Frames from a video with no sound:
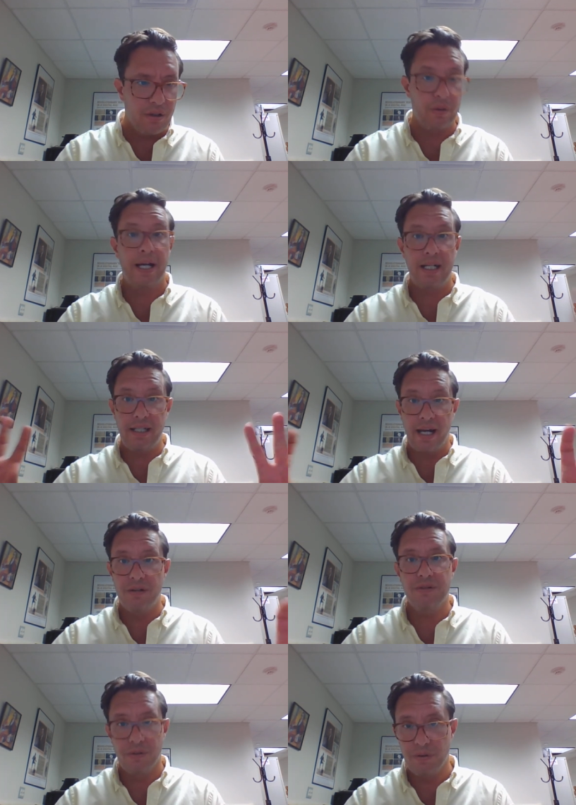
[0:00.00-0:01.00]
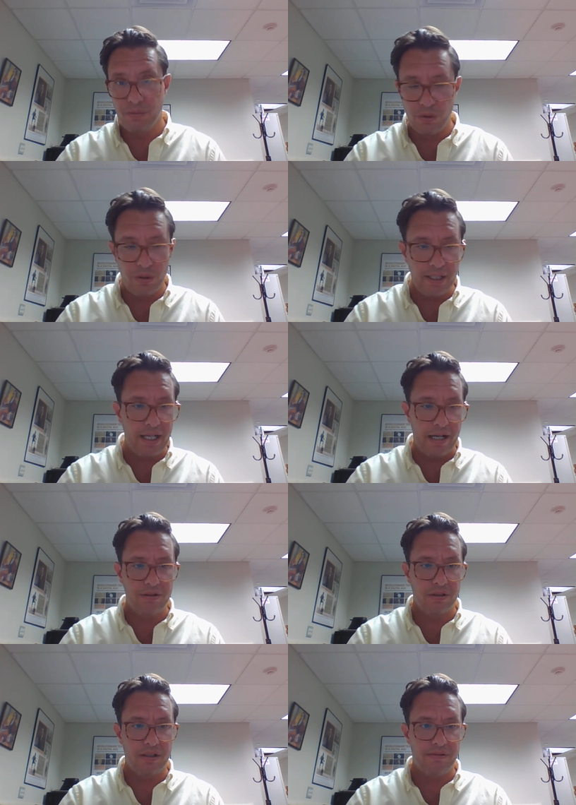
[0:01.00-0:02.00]
Grand Council, the ruling
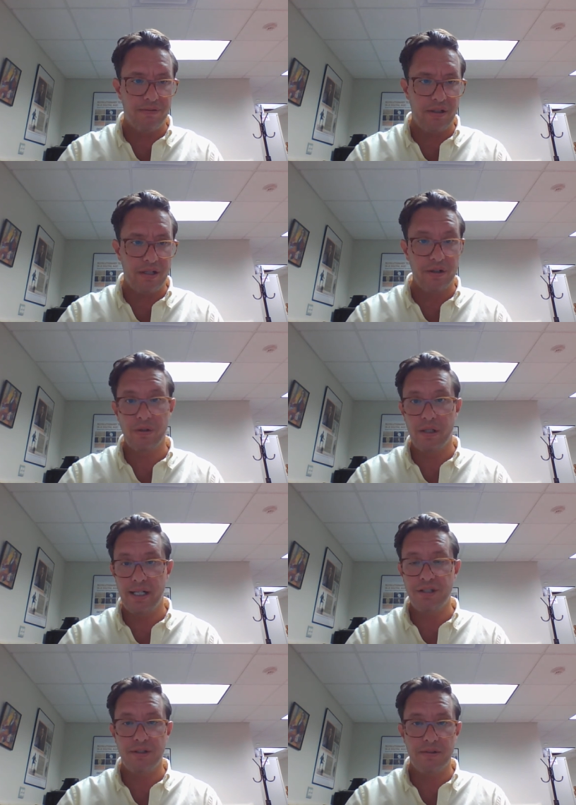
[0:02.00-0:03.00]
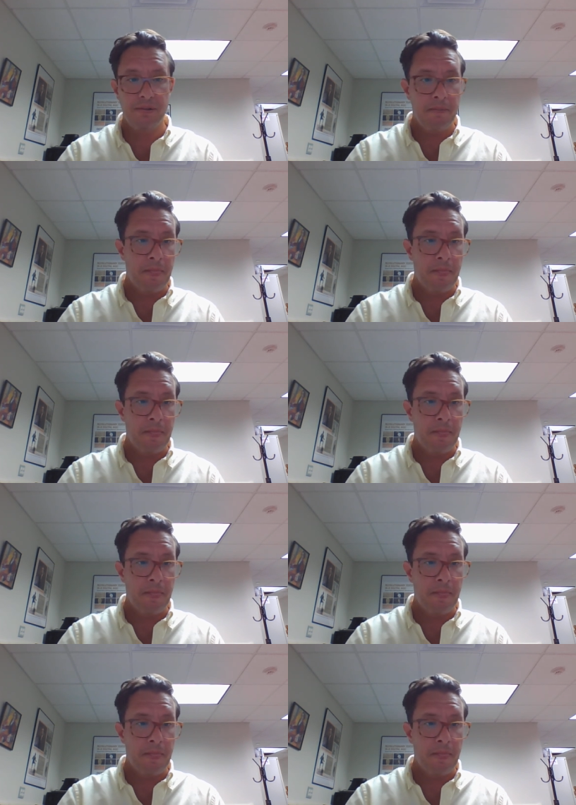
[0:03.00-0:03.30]
council of the Iroquois nations,